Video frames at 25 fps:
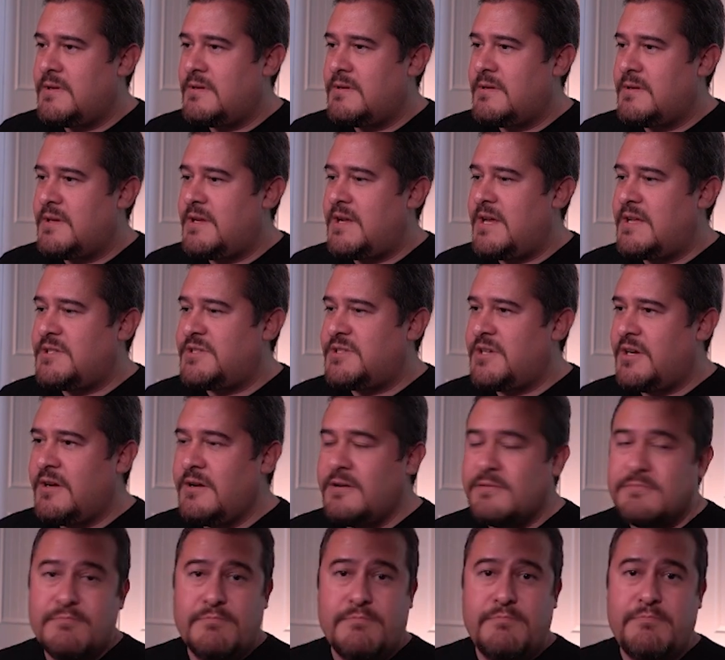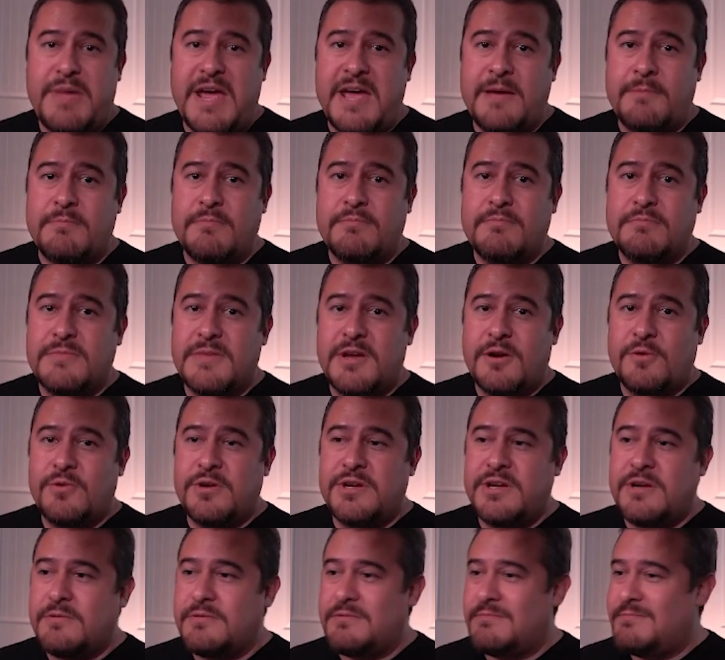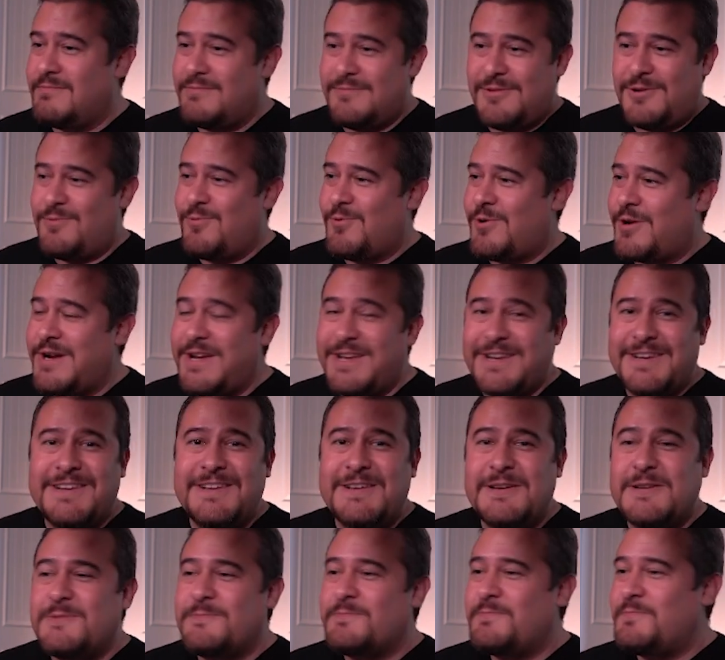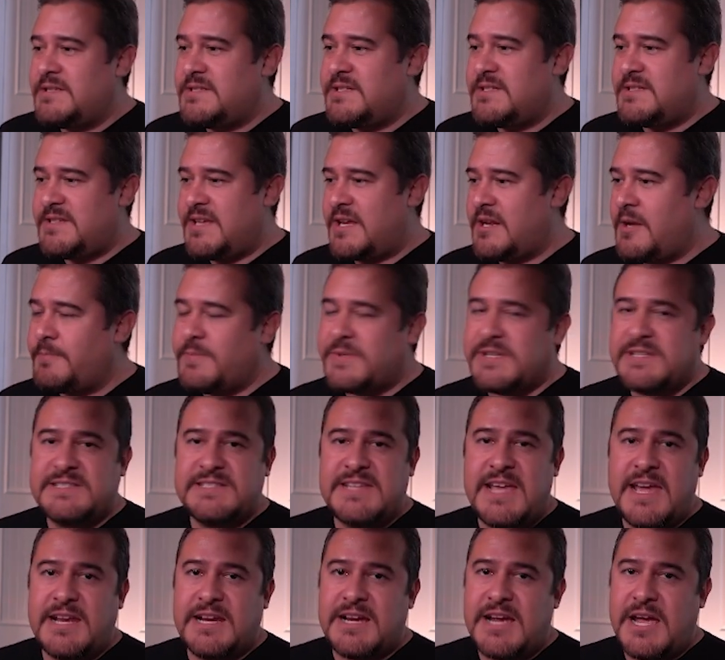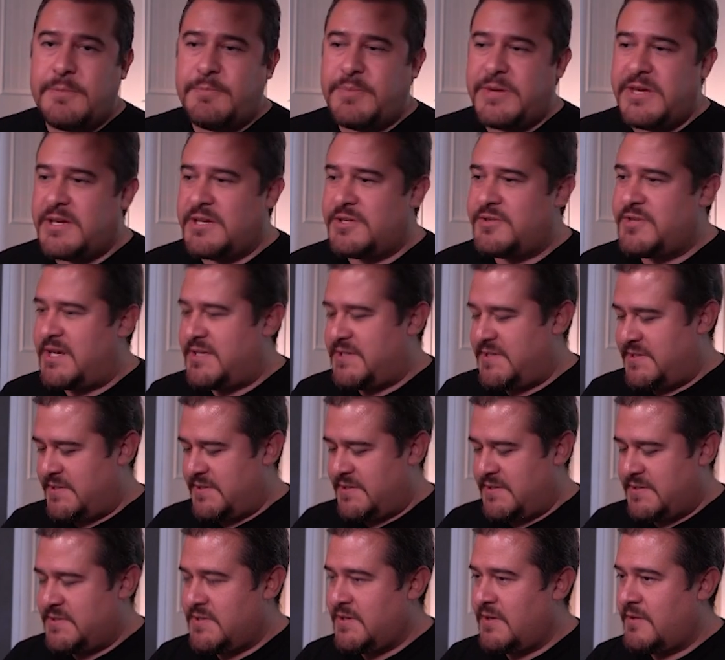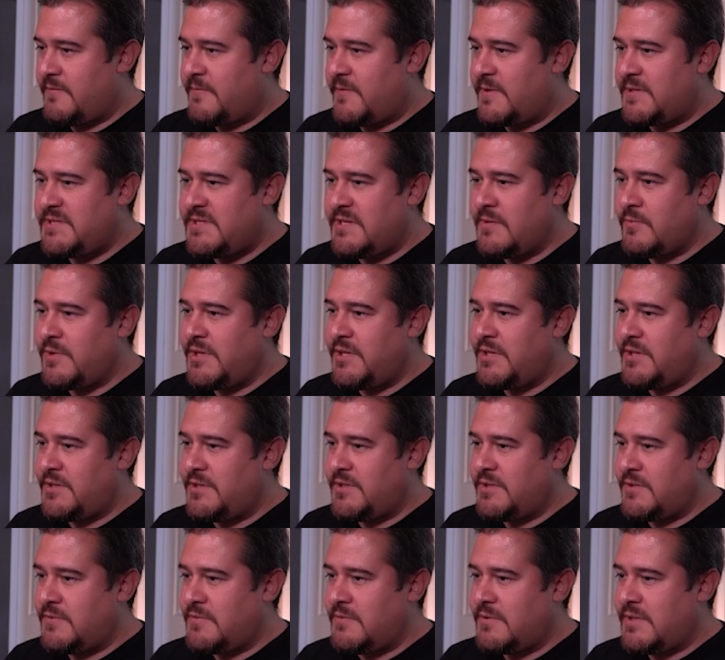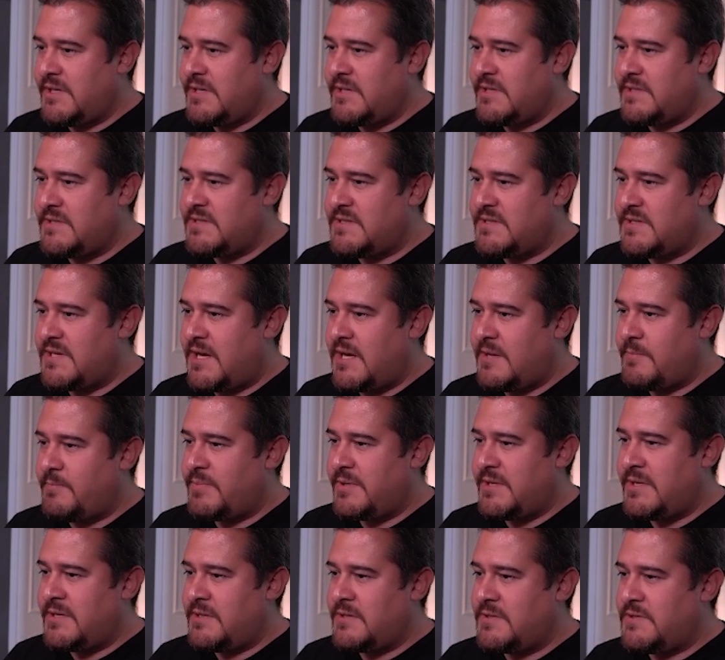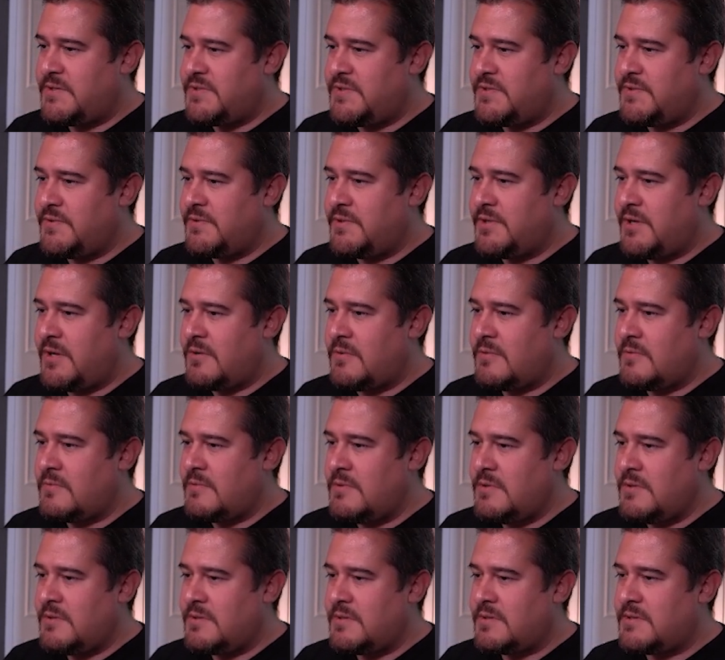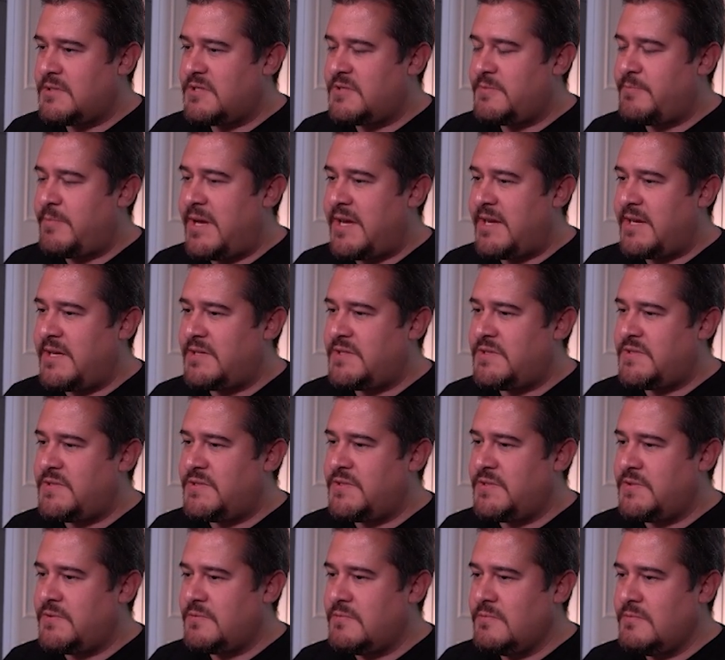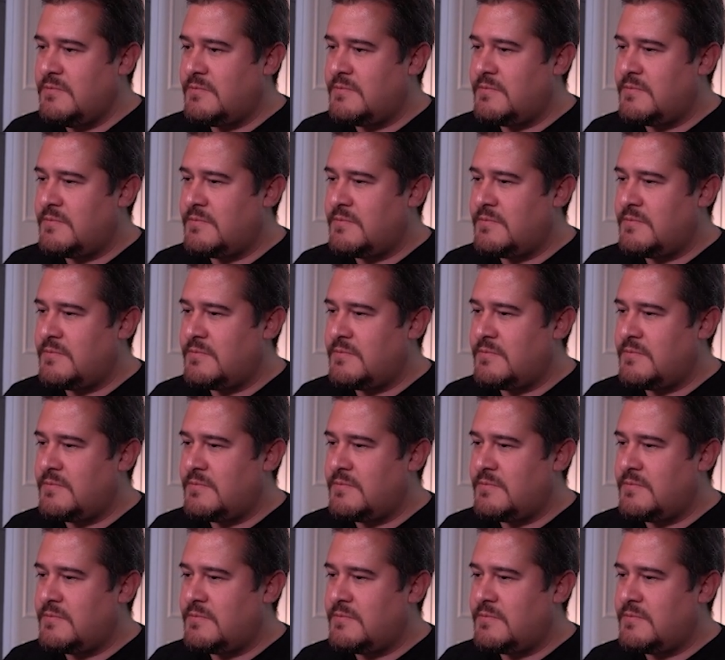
Hit enter. Bam. There we there we're in. To set up the static IP address. So the first thing we need to do is type in sudo space su.